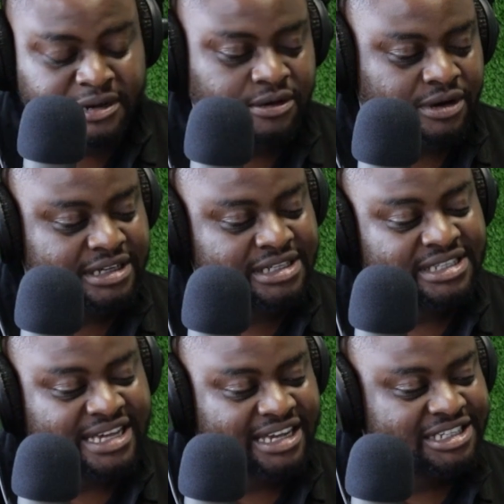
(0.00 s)
been a while
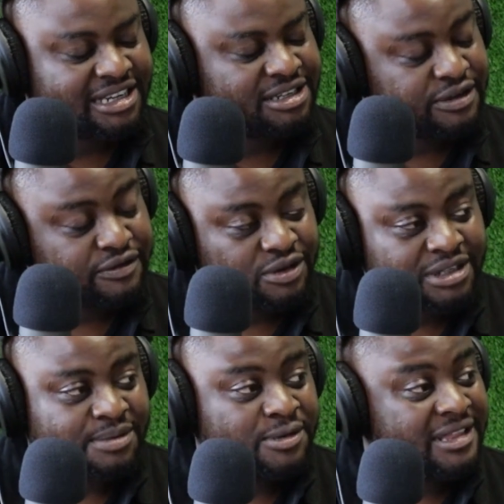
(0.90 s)
since I actually
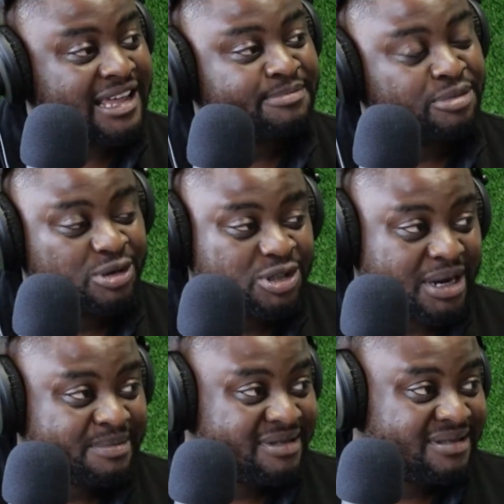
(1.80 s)
interviewed someone that
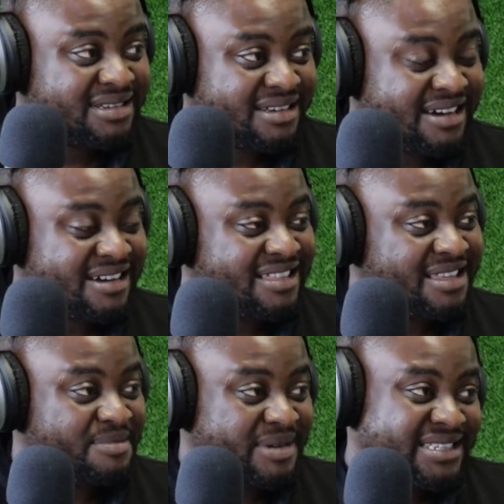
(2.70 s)
bootstrapped
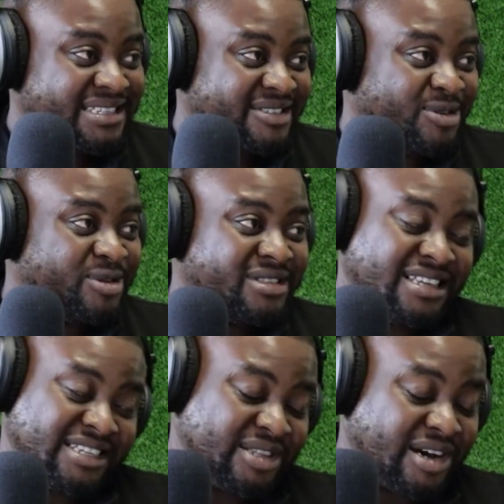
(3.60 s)
their business or
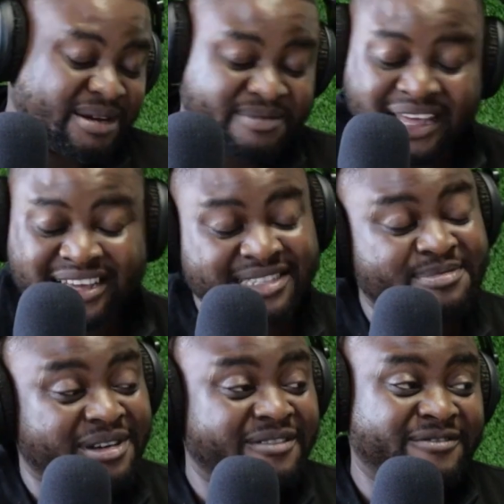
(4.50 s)
their startup. Like, it's
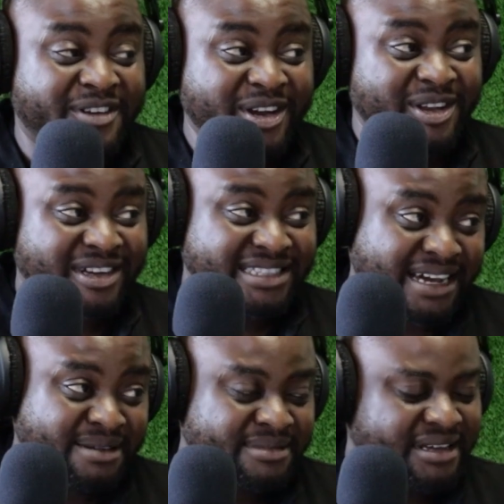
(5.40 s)
been a very long
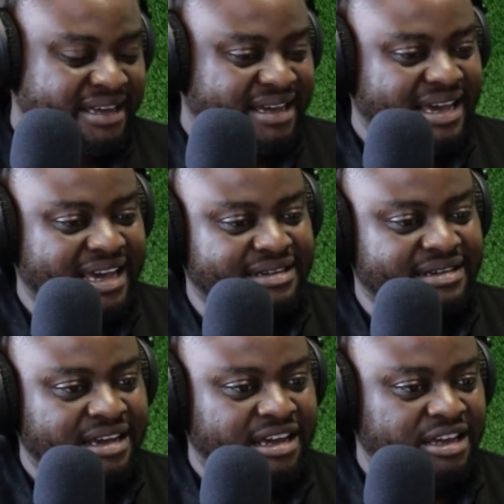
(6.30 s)
time.
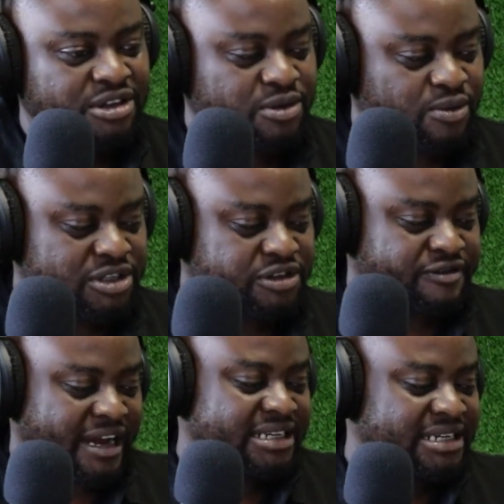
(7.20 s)
And what you're
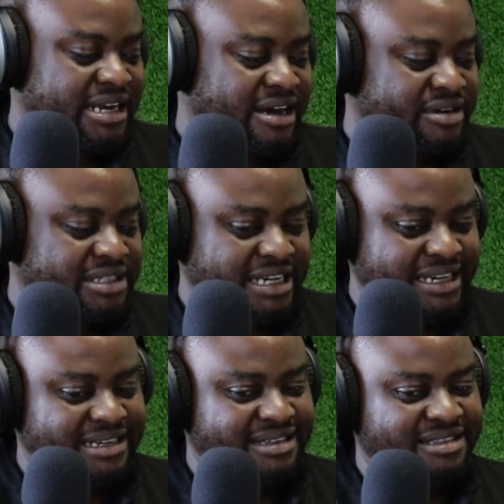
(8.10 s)
finding now is
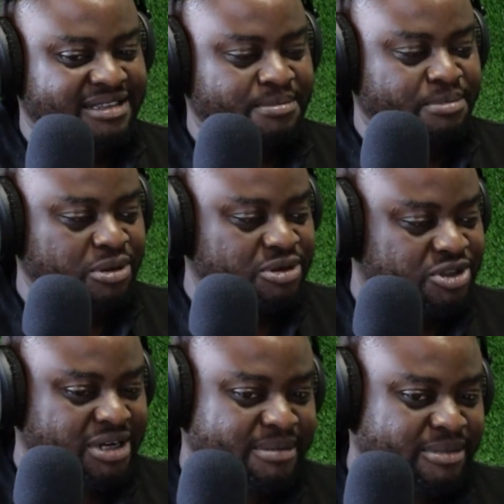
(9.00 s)
like the
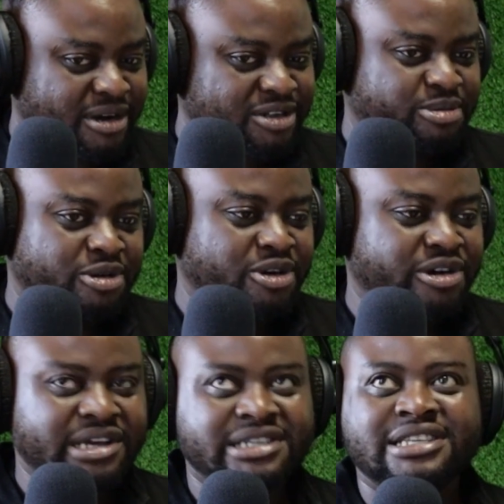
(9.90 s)
bootstrap
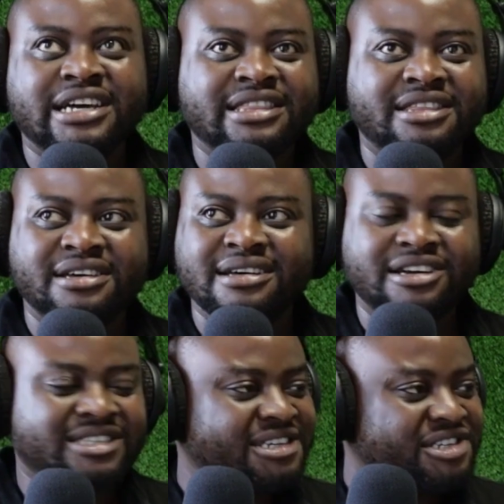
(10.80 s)
entrepreneur is like the
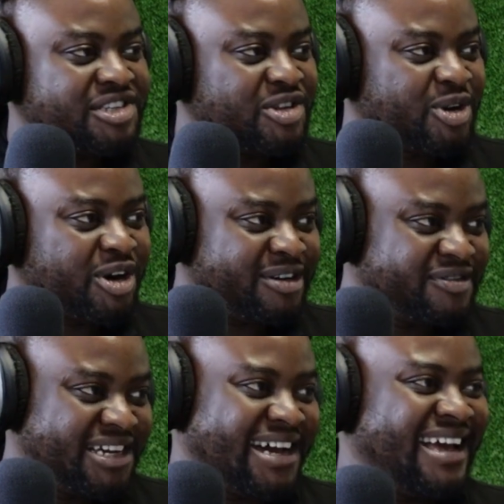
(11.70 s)
artisanal
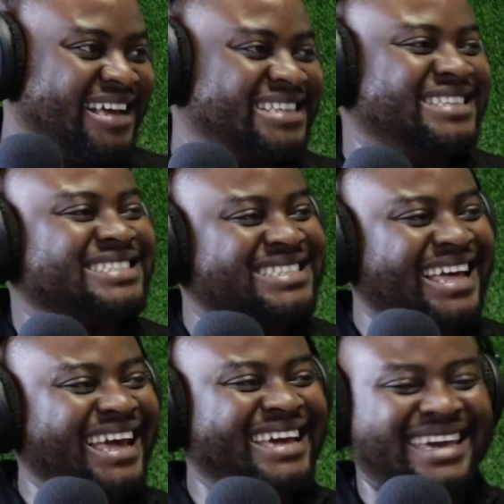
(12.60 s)
coffee guy. He's
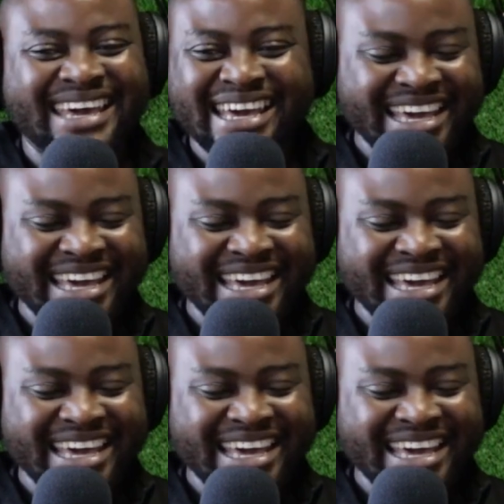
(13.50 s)
like,